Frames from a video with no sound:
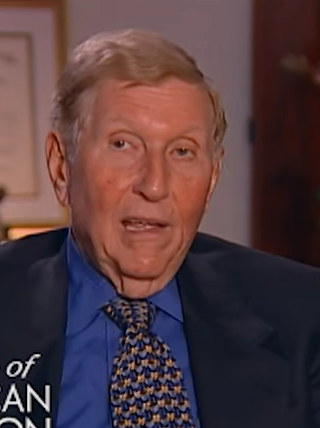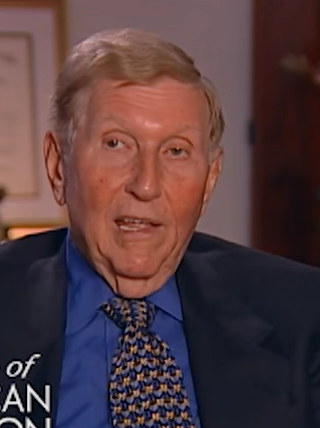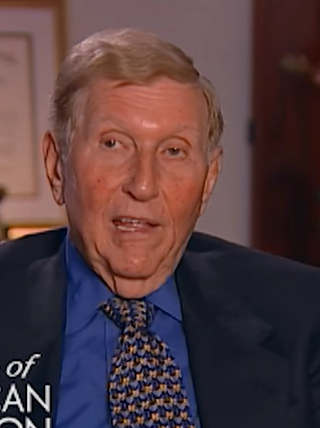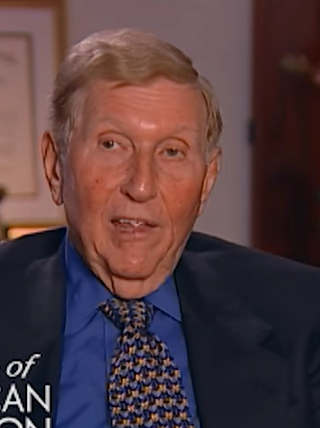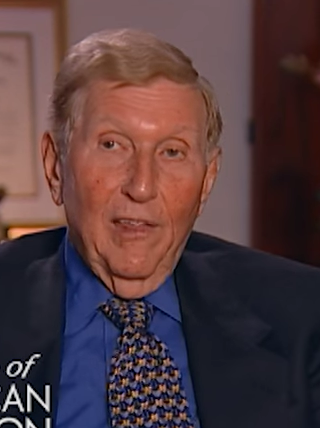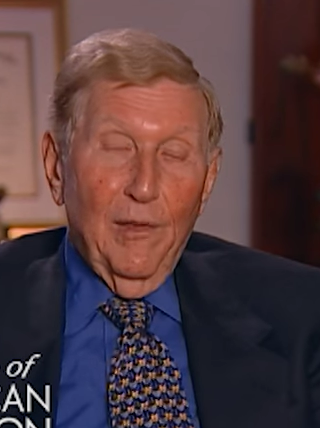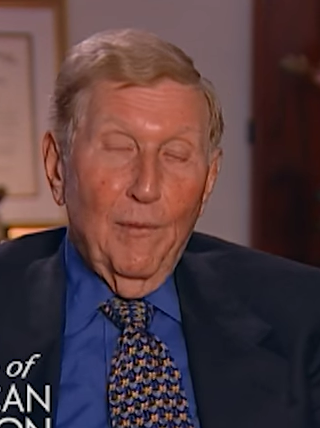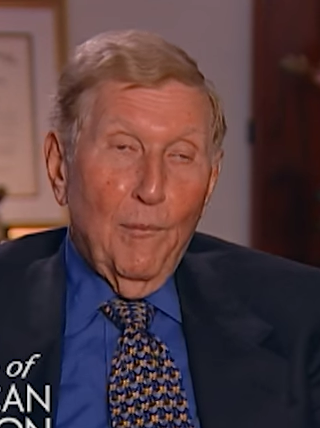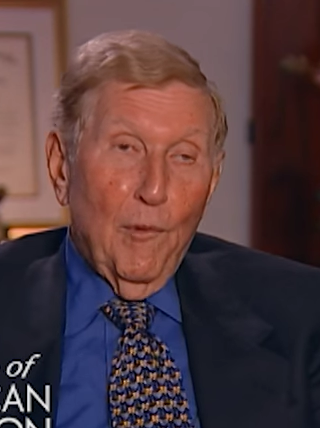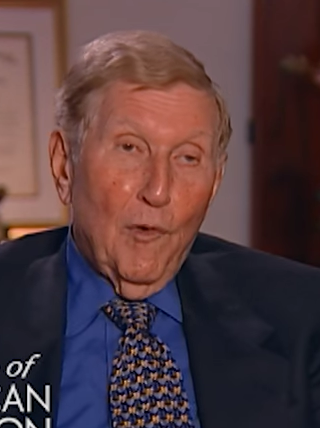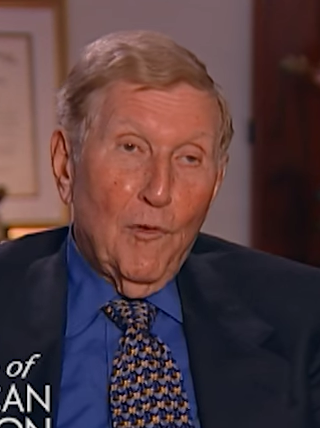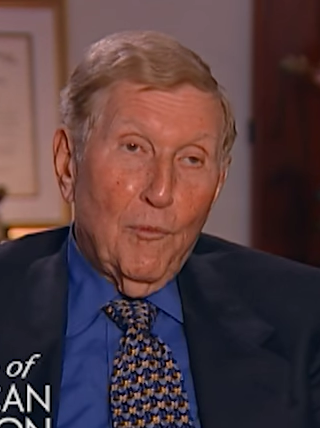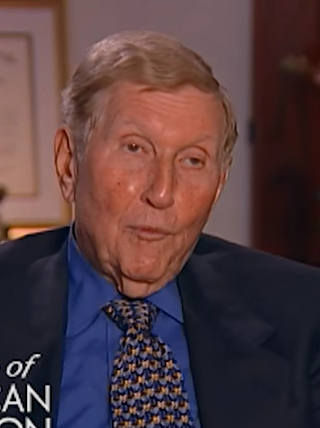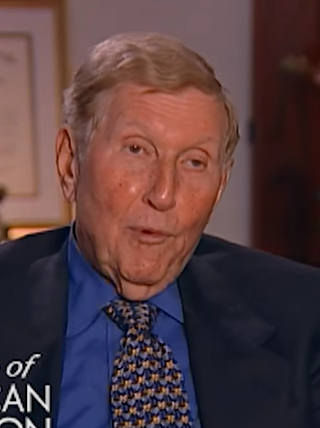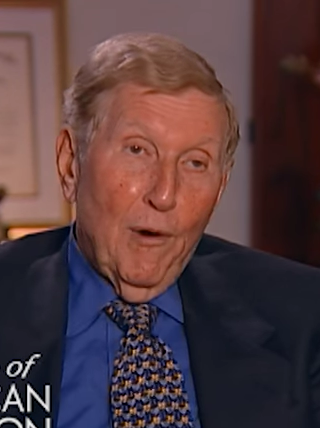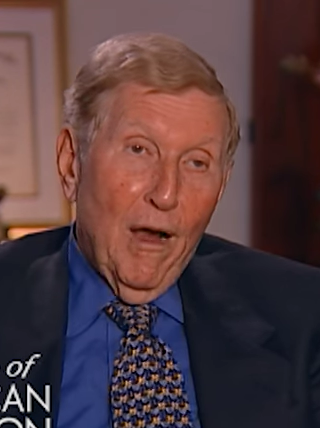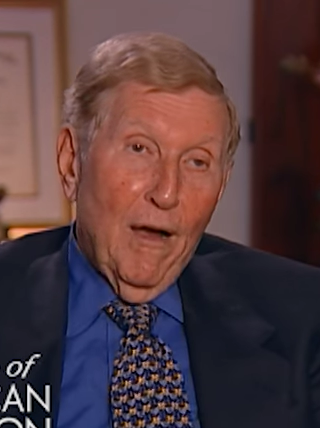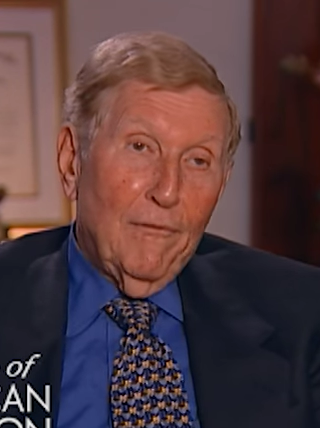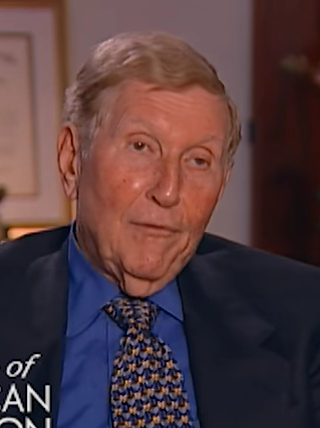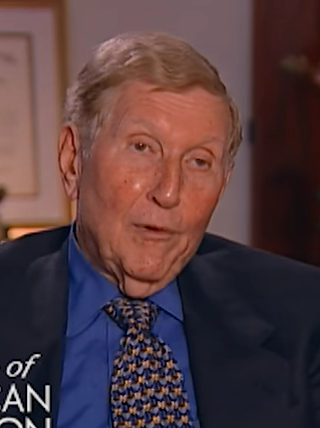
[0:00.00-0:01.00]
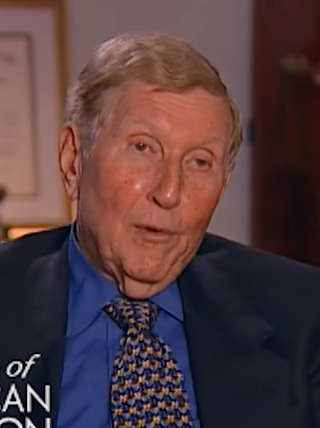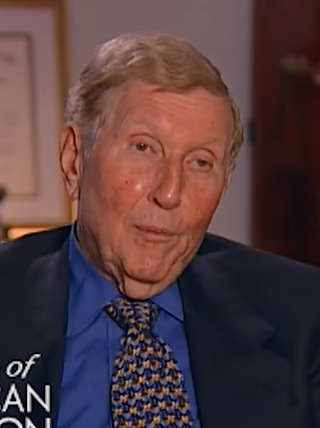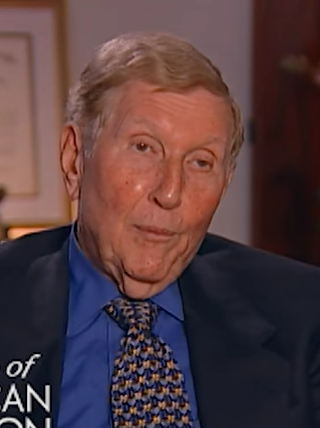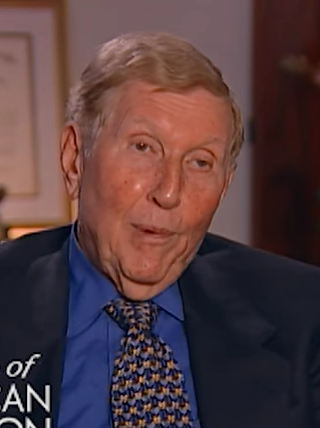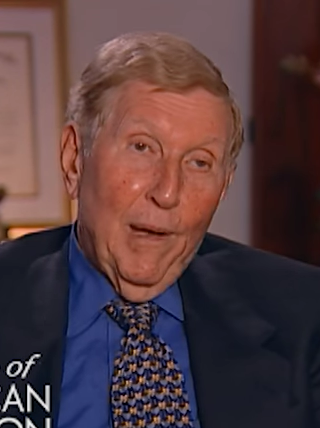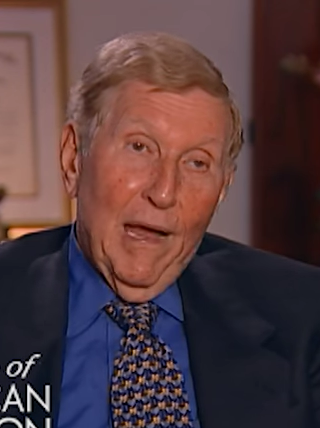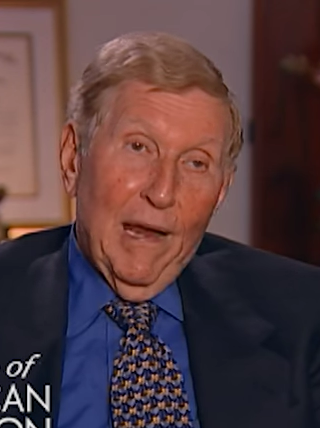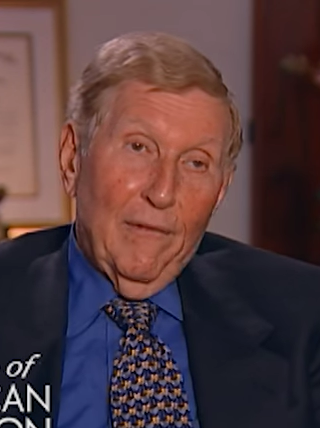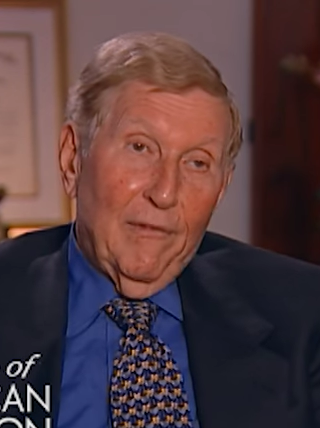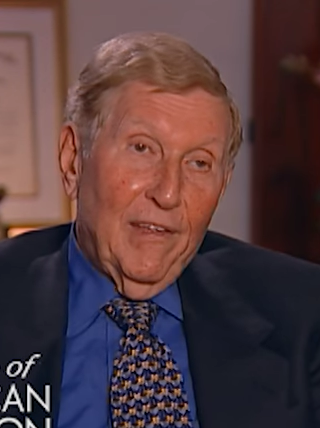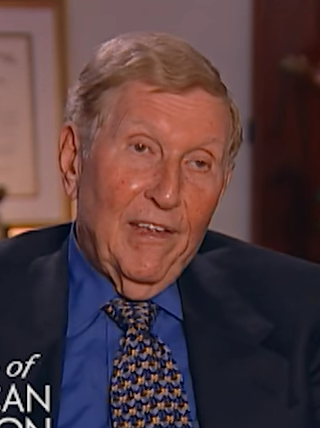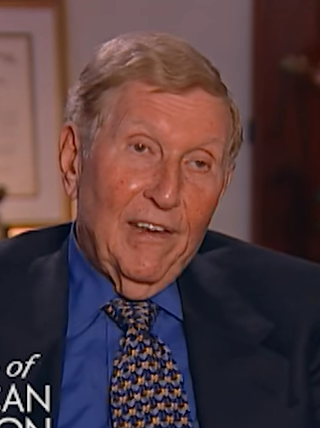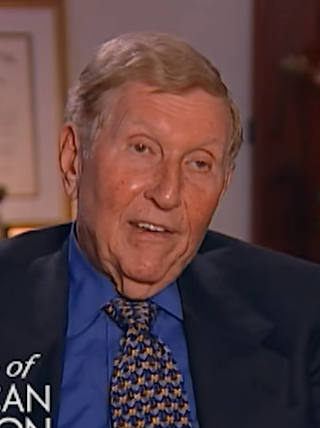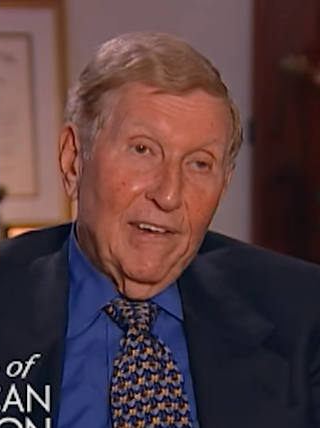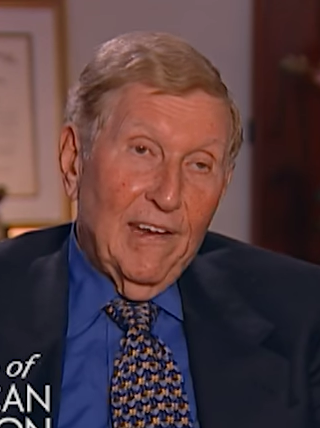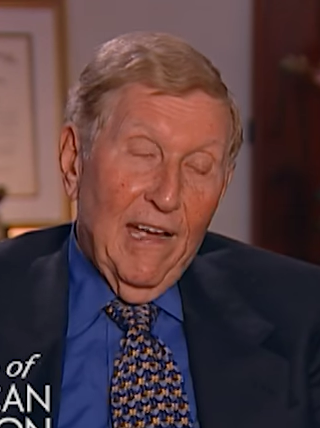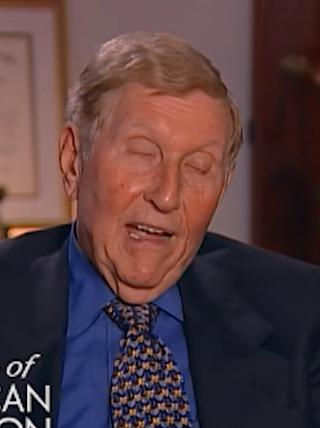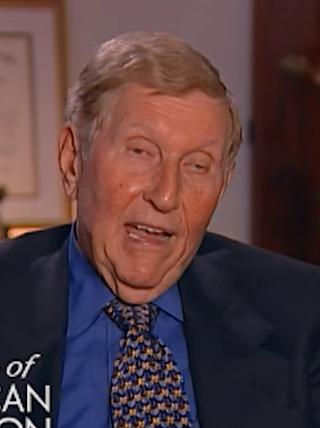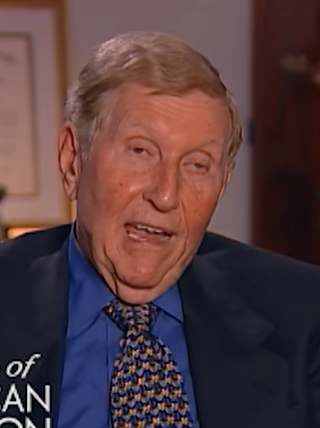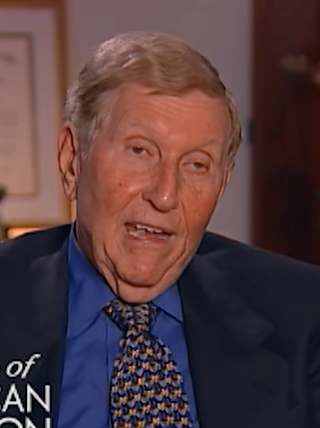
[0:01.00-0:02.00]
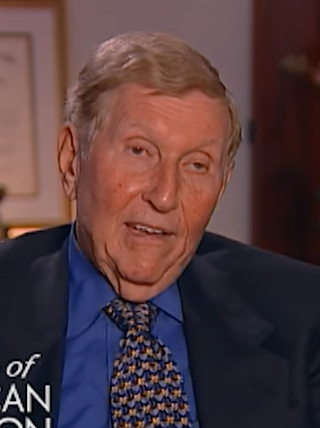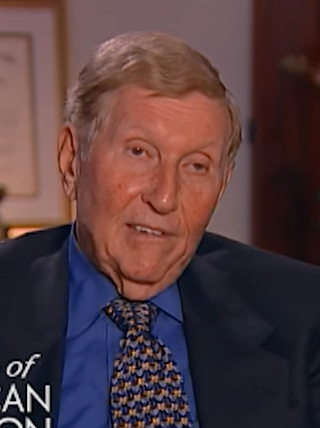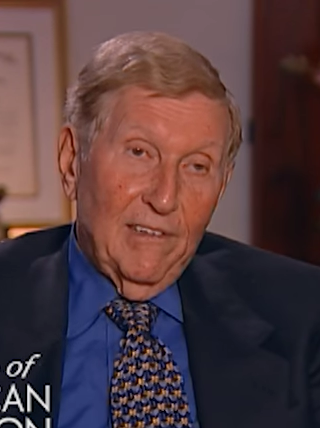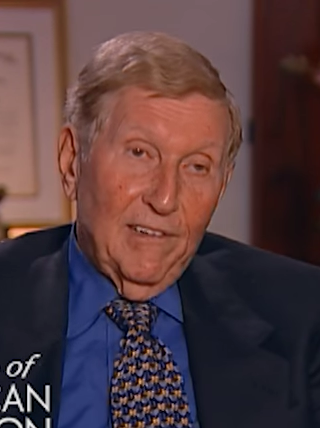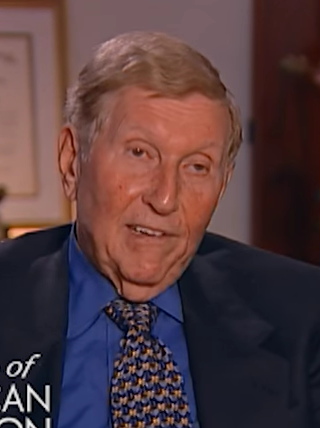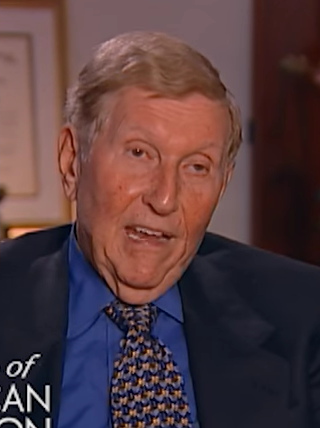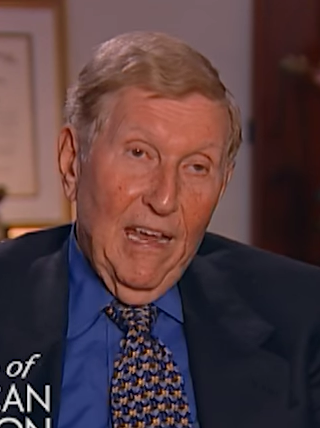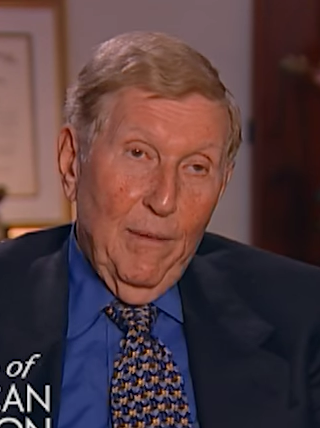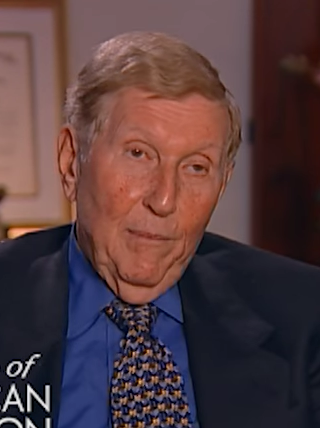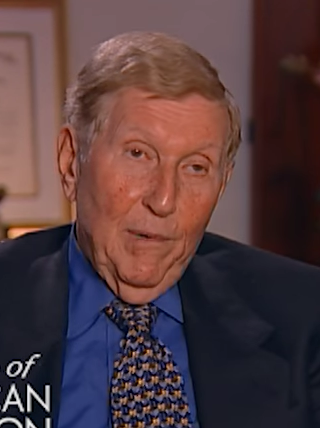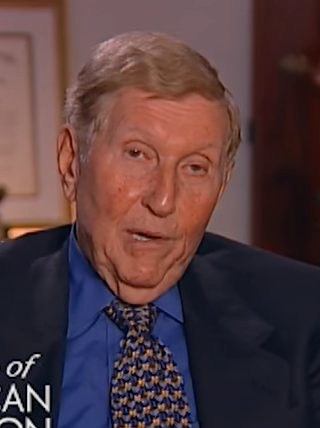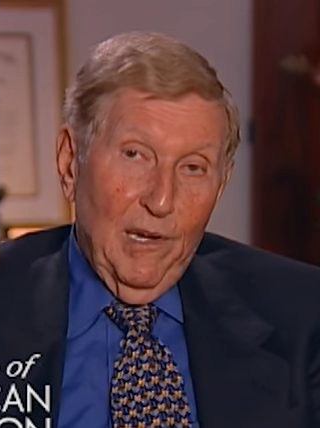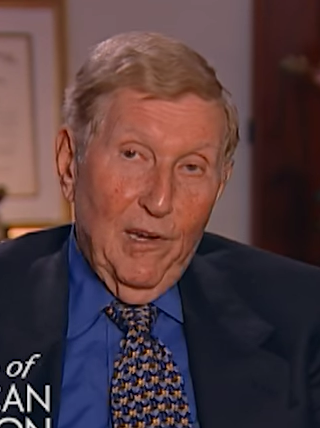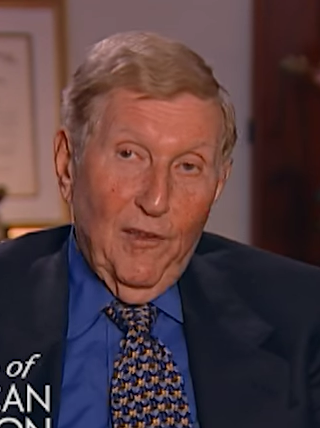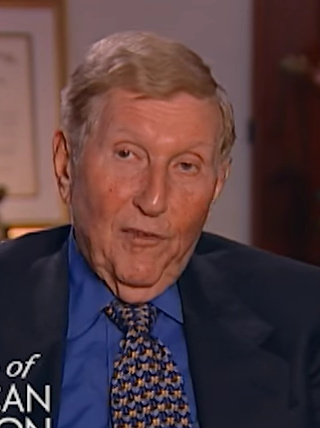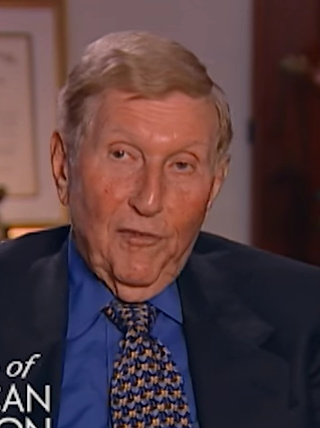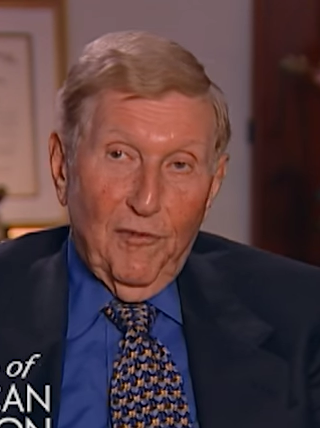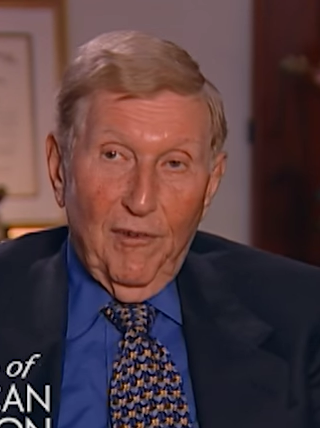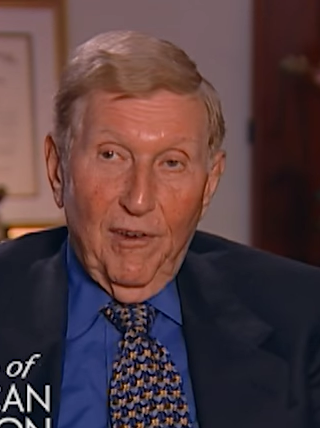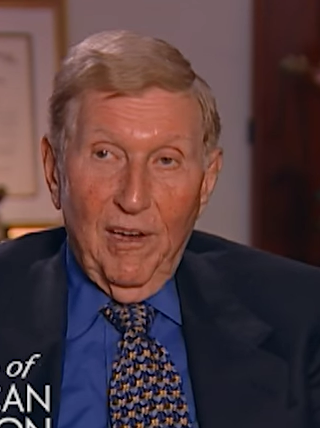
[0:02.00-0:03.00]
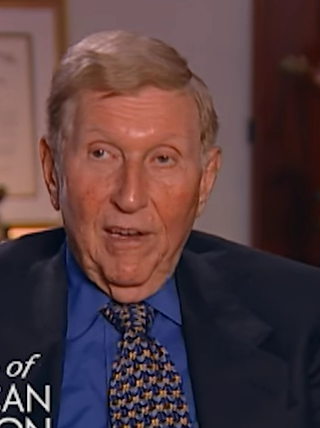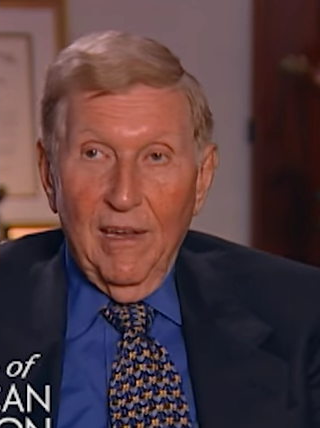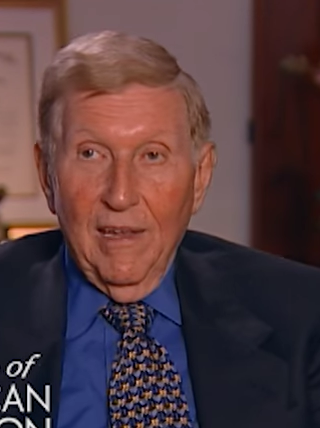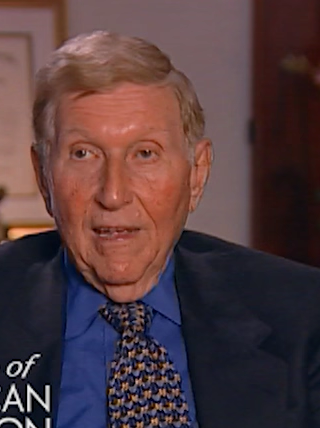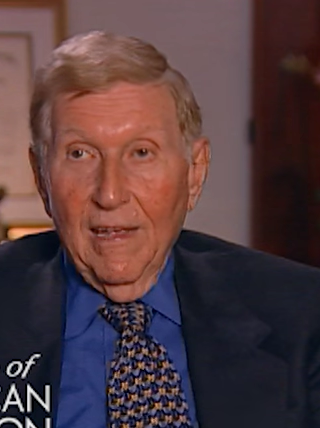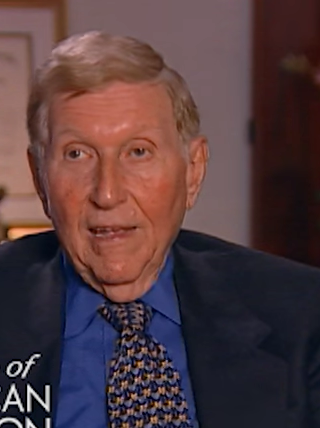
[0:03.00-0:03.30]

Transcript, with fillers: and the most profitable part of the entire entertainment industry.